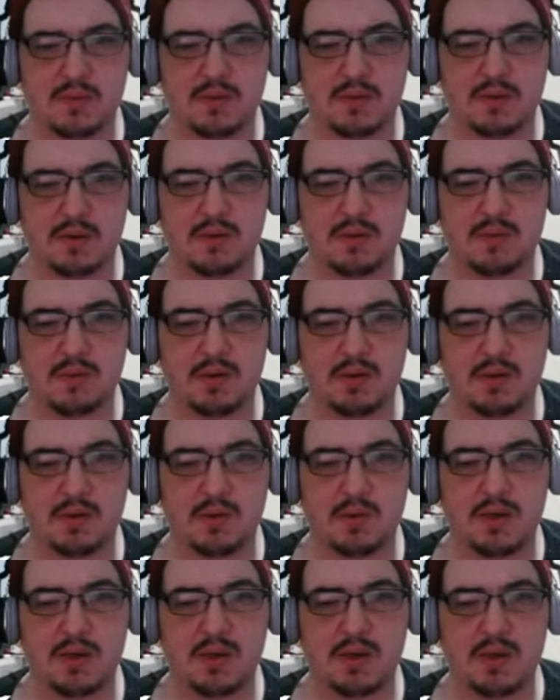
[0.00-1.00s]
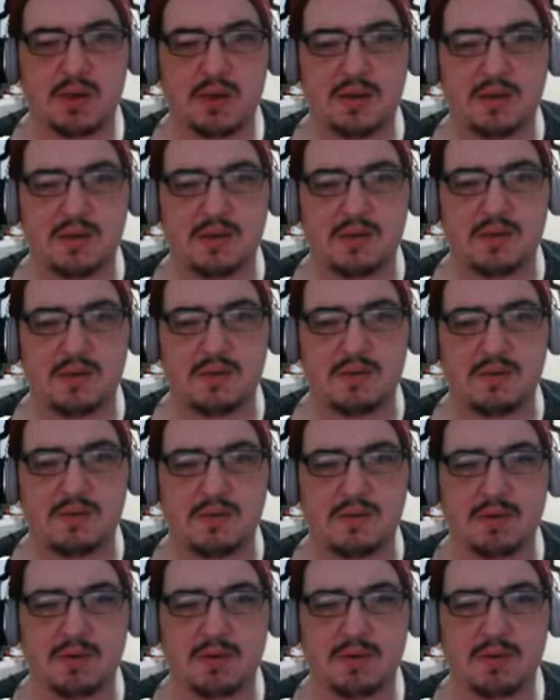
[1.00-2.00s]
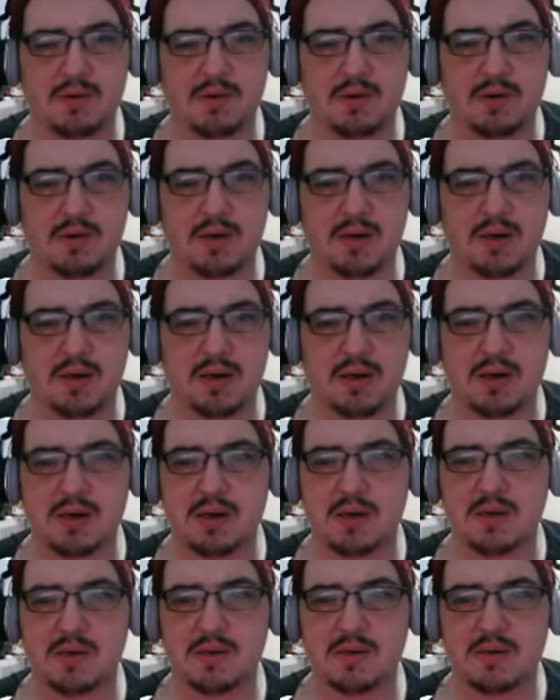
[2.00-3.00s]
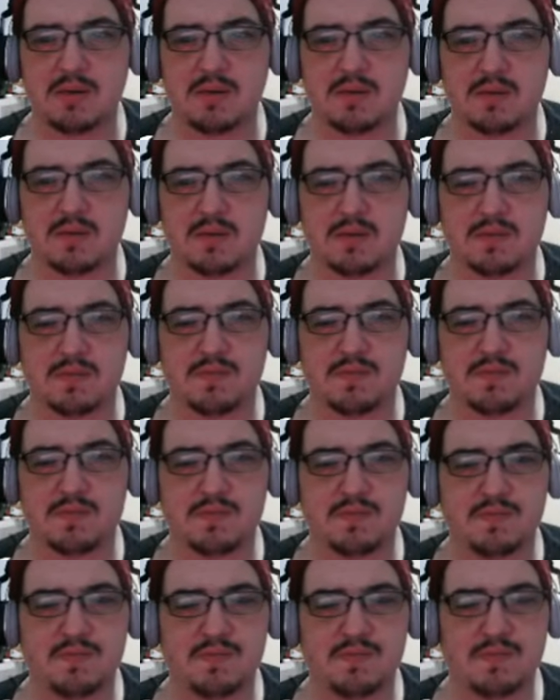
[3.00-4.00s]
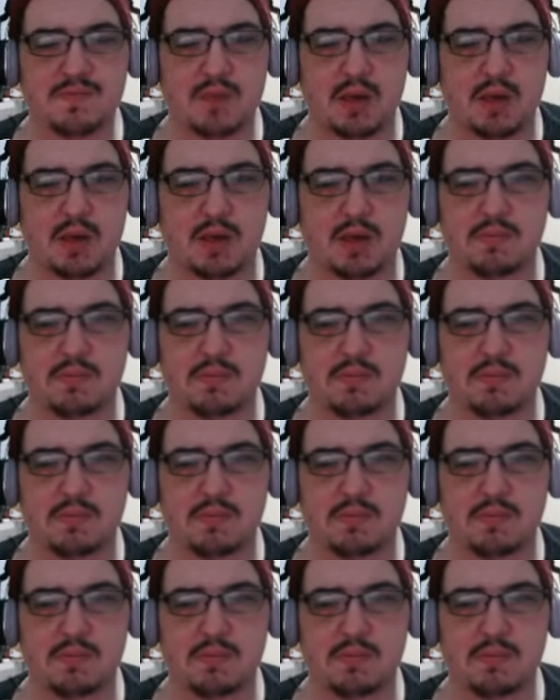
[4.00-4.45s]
and run away from the crocodile. Okay.